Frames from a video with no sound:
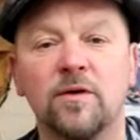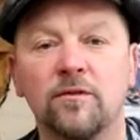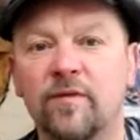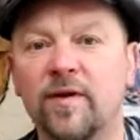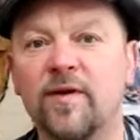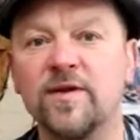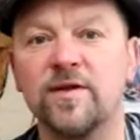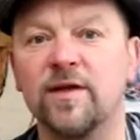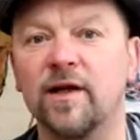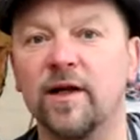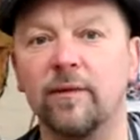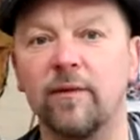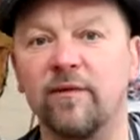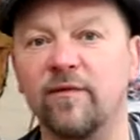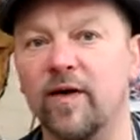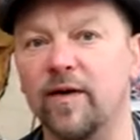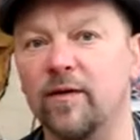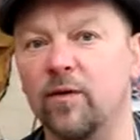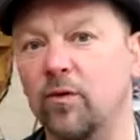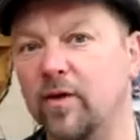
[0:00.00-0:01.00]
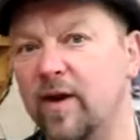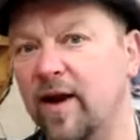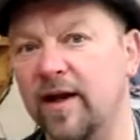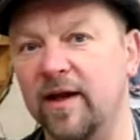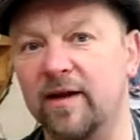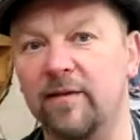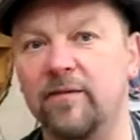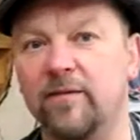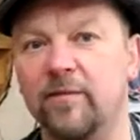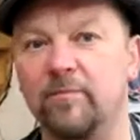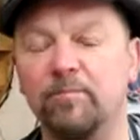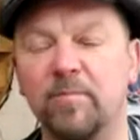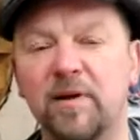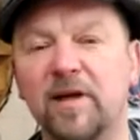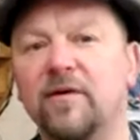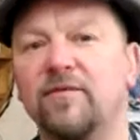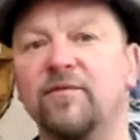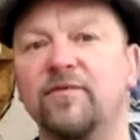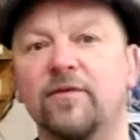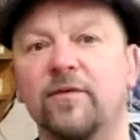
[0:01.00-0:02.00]
Recently we've had organic
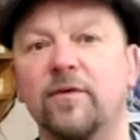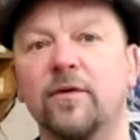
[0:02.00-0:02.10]
beef